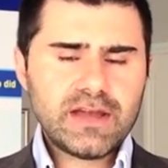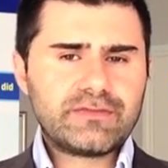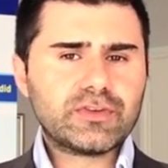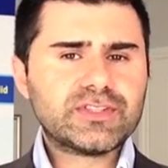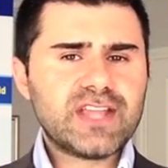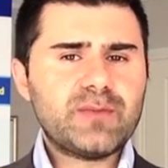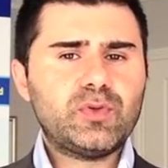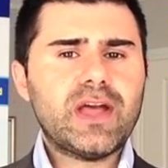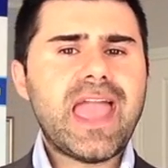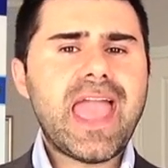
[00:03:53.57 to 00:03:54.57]
For
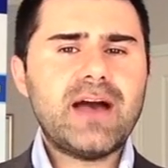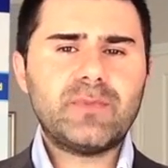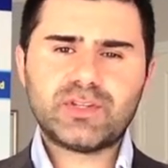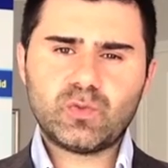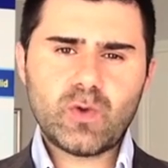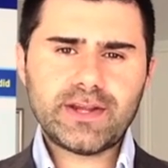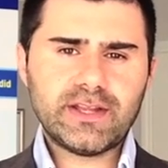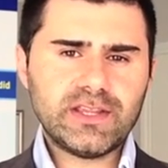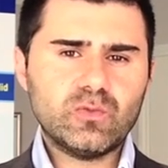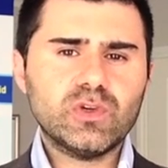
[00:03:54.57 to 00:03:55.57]
example, how much weight
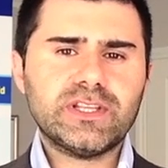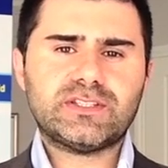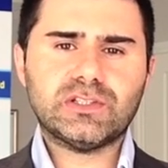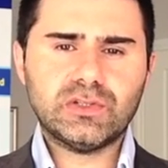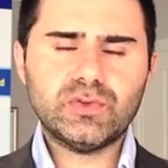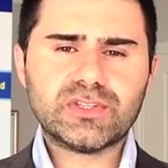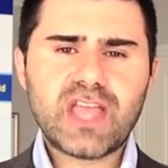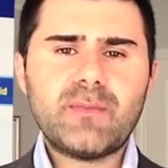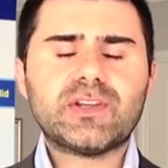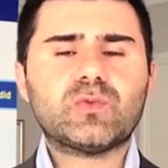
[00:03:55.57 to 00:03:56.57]
are you willing to lose? How
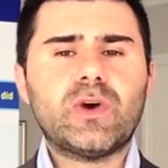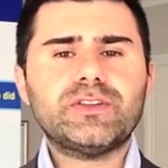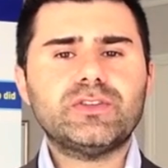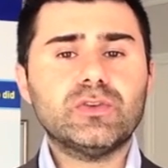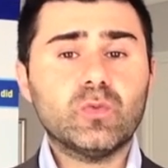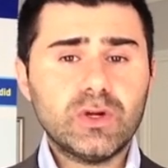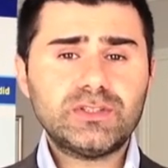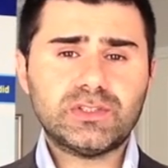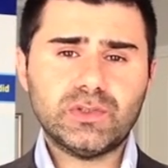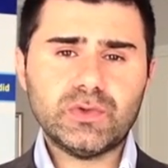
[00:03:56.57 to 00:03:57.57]
much weight do you want
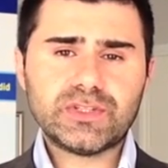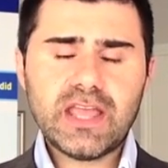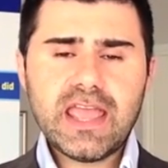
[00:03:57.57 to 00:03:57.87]
to lose?